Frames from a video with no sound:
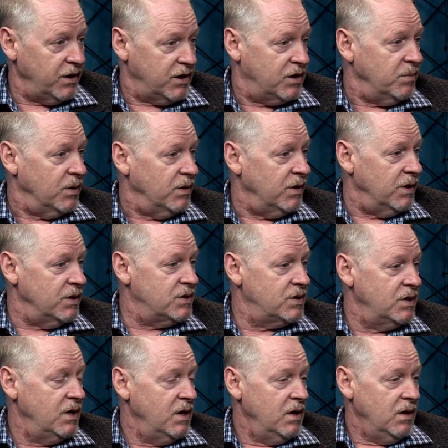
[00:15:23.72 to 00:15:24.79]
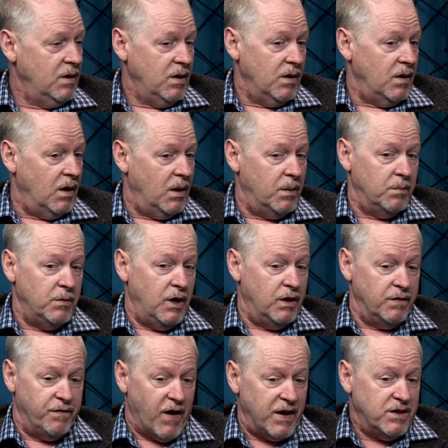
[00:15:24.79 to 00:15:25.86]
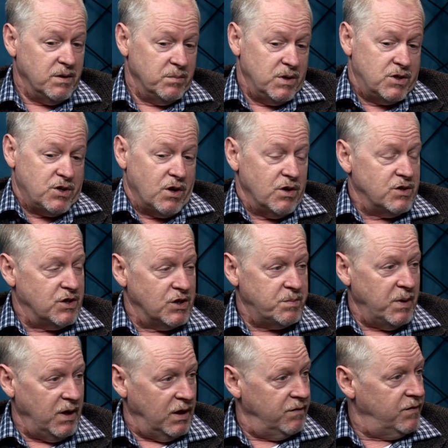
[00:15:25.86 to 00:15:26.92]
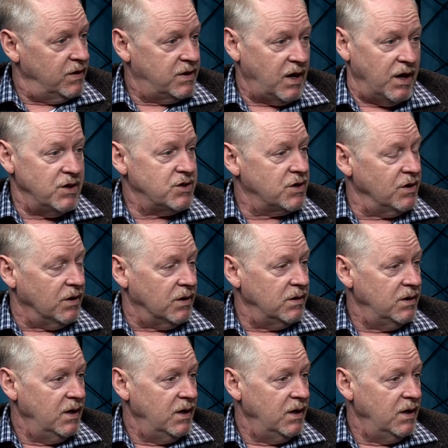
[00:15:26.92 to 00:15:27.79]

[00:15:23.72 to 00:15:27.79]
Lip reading: communities, and invite them to church. Just be invitational.